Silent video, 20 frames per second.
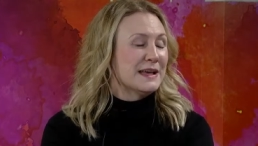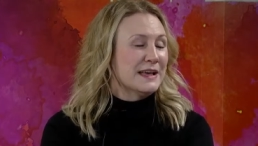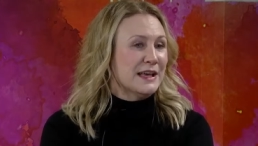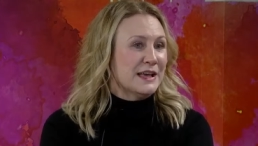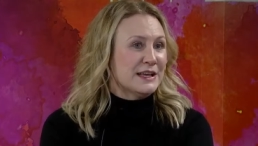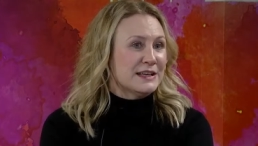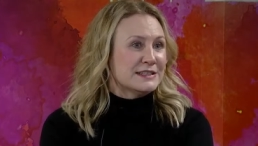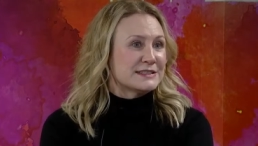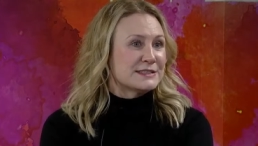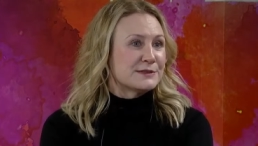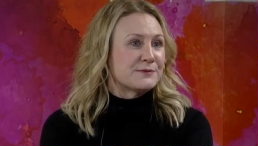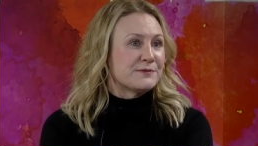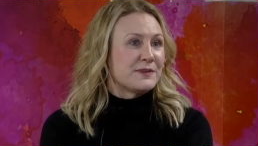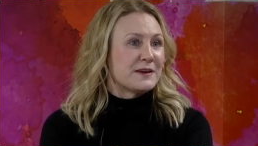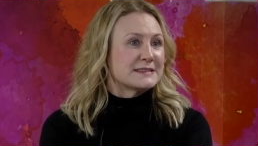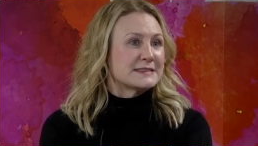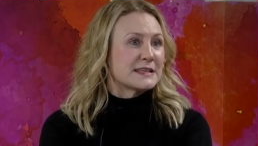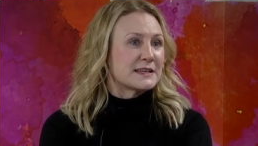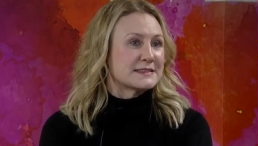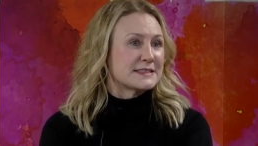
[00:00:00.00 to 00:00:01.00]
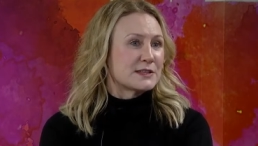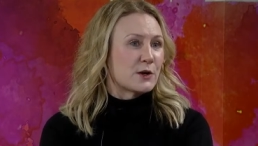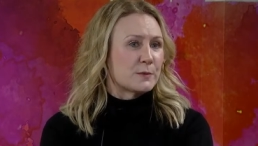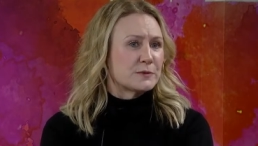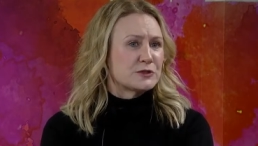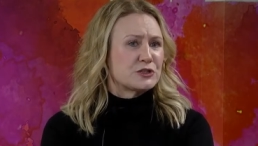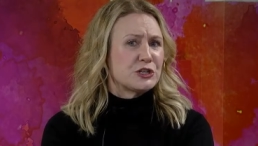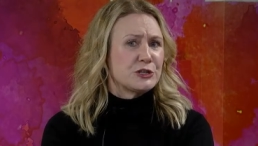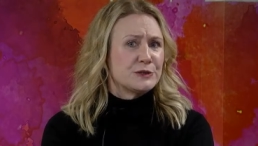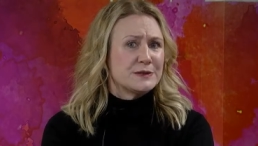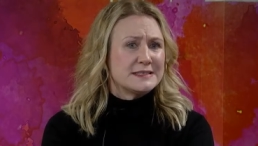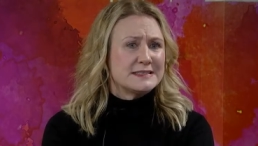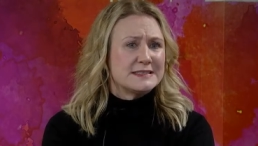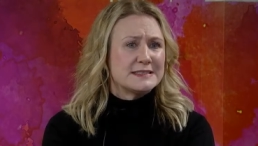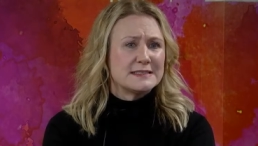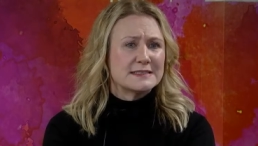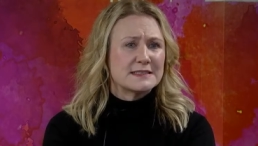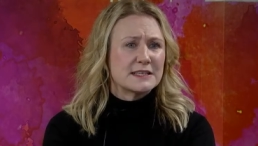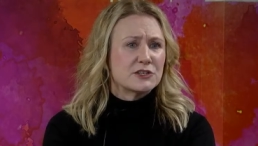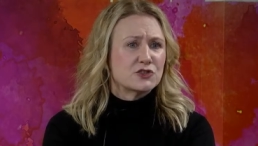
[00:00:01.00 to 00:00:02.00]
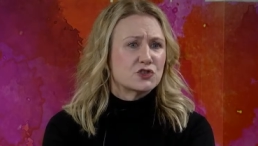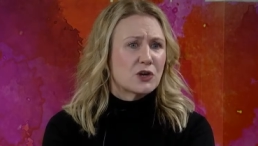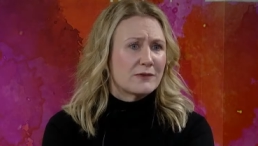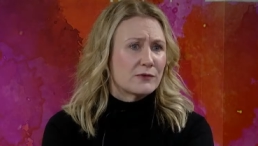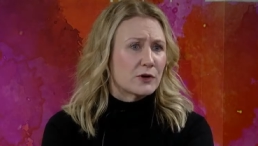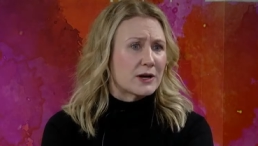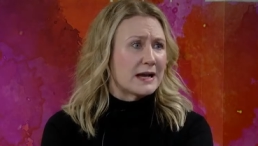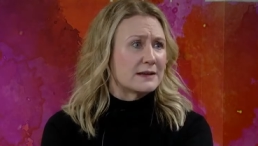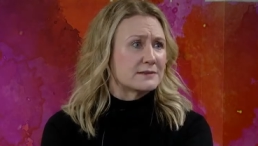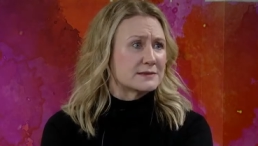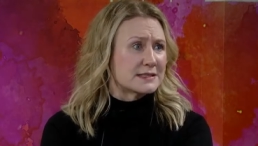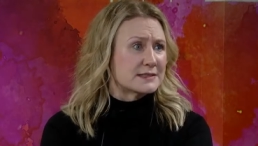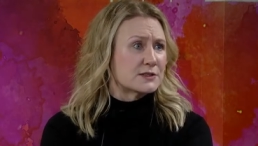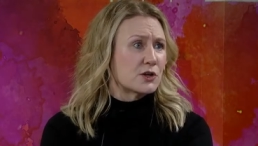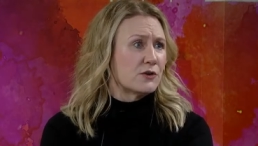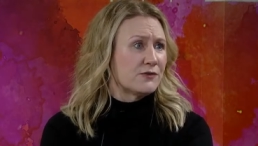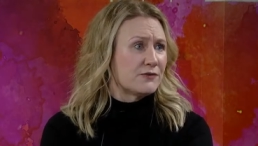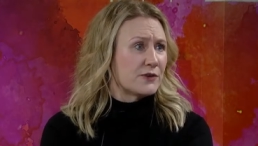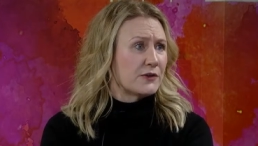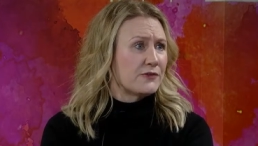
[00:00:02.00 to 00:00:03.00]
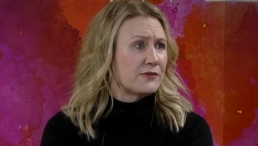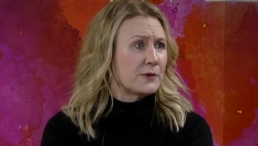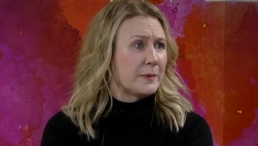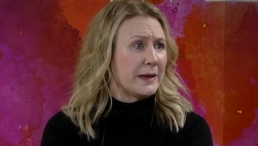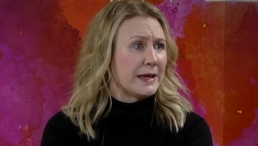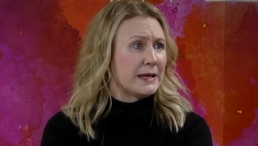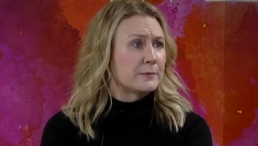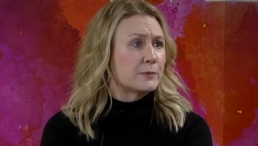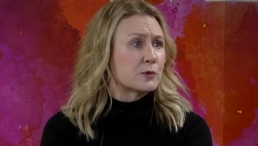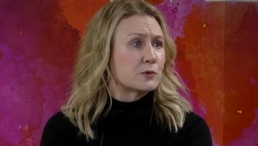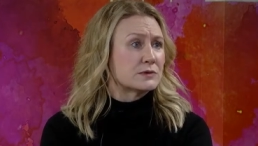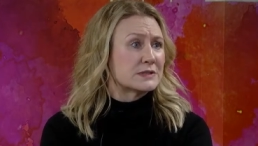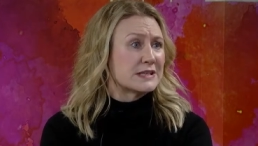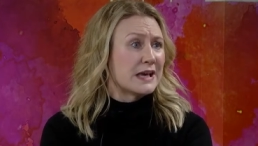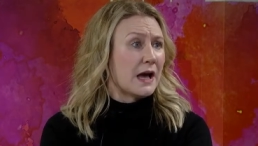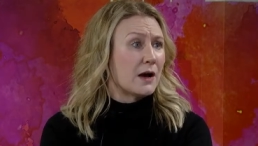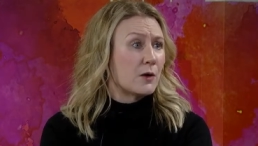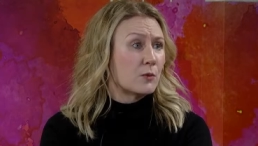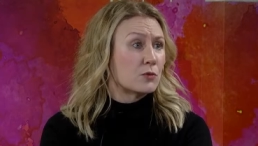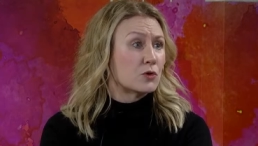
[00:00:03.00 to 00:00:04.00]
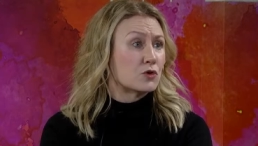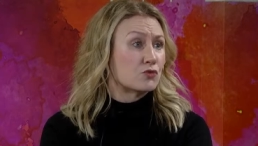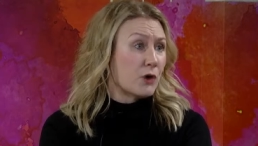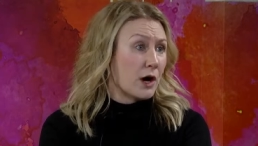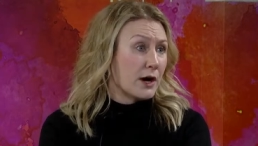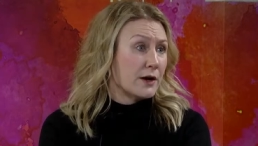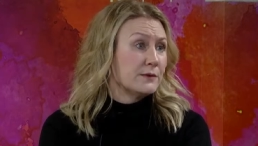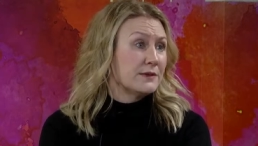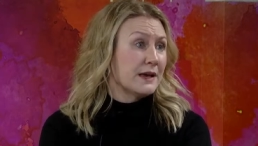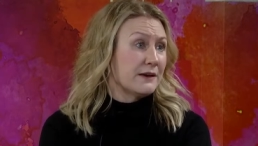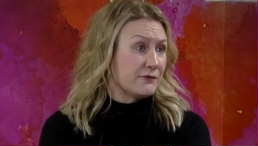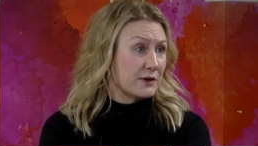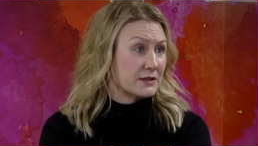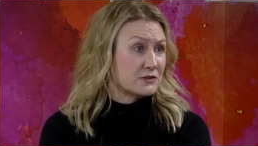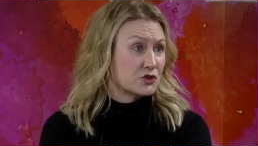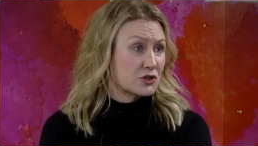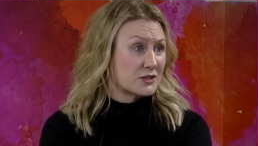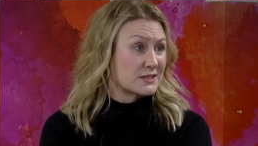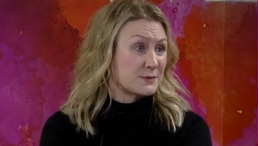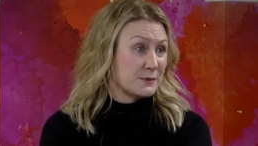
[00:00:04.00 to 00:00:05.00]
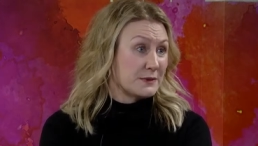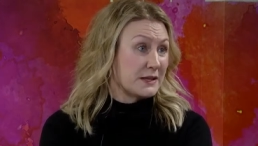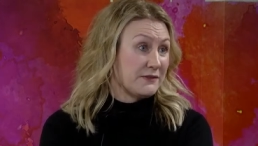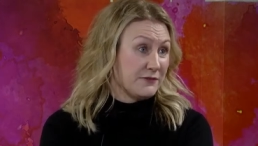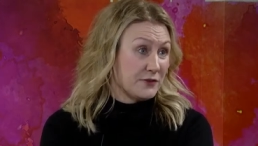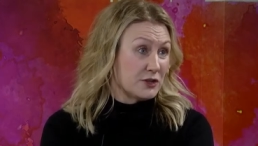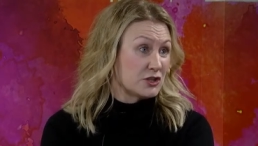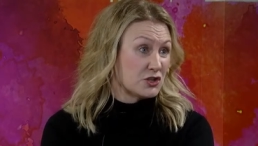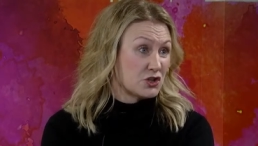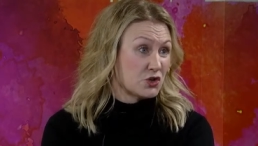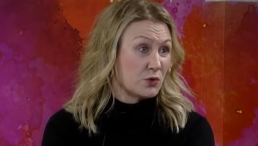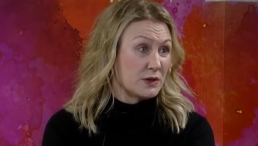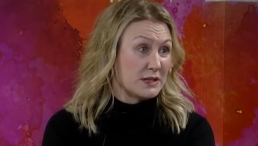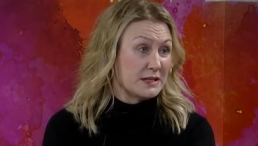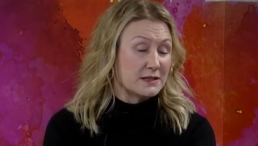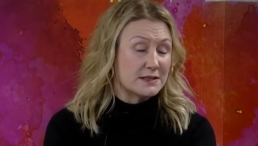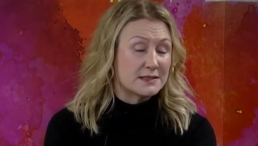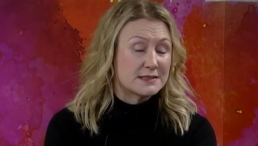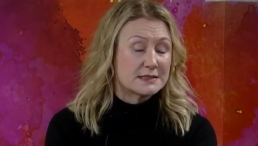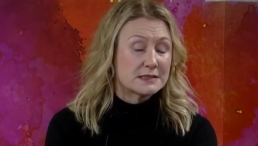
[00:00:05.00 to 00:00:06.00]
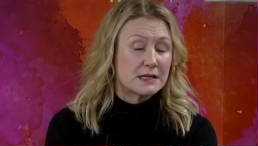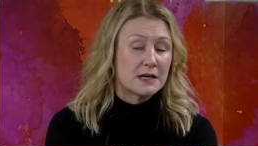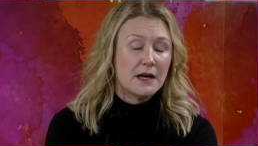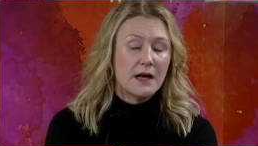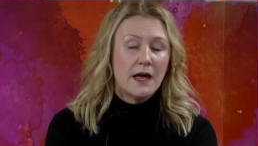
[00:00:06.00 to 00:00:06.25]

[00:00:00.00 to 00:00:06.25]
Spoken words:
some fantastic opportunities that travel counsellors offer for people to help grow their franchise when they first join us.